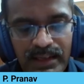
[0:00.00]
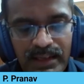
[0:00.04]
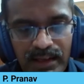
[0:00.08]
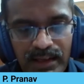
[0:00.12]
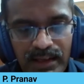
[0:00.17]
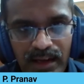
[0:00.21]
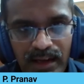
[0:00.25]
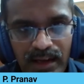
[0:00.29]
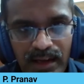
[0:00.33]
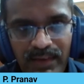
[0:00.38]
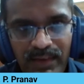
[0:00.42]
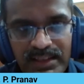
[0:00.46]

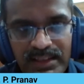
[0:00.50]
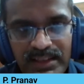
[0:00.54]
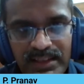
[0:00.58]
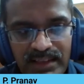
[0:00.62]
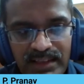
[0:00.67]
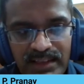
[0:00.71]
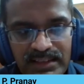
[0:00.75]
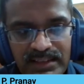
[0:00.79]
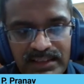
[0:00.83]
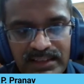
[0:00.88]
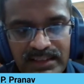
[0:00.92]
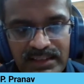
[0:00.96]
Always
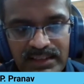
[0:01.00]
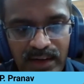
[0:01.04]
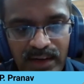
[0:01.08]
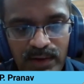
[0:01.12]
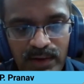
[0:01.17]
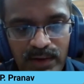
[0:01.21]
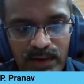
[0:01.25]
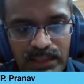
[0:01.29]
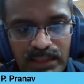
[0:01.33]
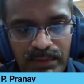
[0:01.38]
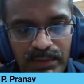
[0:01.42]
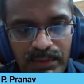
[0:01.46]
consult a
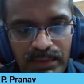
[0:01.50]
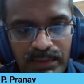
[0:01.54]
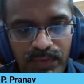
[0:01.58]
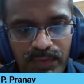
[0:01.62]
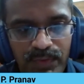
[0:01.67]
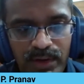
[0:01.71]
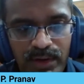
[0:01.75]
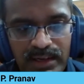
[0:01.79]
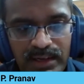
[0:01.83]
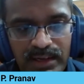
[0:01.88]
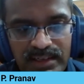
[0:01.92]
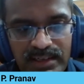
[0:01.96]
doctor
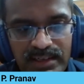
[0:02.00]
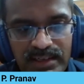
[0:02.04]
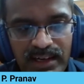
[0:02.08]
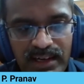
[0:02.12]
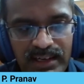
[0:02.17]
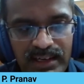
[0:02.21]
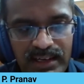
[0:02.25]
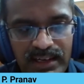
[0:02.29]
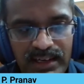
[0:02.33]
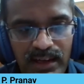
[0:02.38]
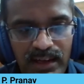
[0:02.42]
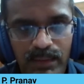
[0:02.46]
before
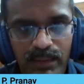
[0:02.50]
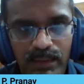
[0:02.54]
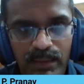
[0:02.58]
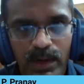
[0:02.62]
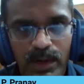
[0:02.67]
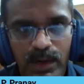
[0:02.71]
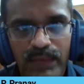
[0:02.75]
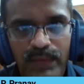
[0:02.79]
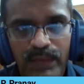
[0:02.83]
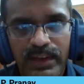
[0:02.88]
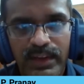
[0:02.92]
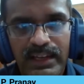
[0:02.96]
initiating or
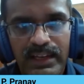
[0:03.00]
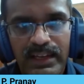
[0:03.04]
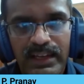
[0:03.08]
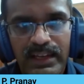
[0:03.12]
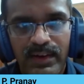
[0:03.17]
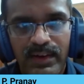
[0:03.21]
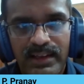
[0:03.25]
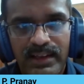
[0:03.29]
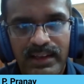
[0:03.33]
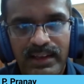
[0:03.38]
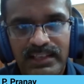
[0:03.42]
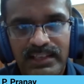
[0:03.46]
modifying
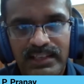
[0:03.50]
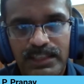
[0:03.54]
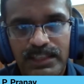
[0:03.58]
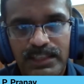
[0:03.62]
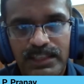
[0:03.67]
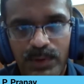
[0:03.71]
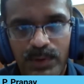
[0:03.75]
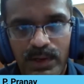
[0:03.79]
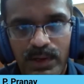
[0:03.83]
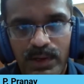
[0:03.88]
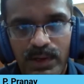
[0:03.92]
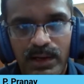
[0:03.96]
your exercise
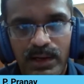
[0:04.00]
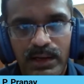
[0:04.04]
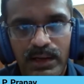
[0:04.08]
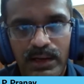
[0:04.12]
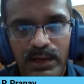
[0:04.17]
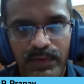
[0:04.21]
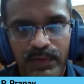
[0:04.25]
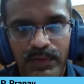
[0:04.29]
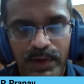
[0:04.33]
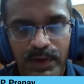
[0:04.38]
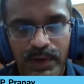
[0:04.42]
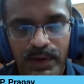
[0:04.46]
protocol
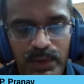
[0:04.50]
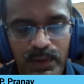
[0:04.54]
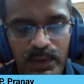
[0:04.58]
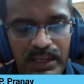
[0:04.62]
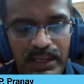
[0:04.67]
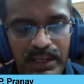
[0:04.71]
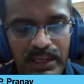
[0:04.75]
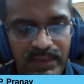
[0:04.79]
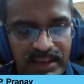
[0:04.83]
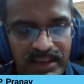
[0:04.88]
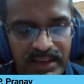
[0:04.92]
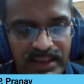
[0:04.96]
if you are doing
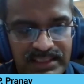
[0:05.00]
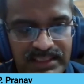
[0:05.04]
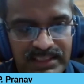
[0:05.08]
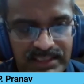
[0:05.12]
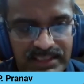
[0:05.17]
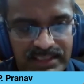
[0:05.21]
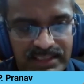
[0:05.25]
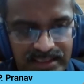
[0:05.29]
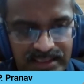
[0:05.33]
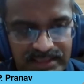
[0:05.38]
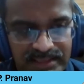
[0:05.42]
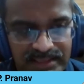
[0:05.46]
heavy
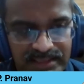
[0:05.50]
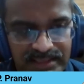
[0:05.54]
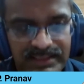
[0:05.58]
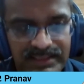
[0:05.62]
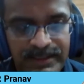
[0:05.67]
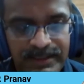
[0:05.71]
exercises.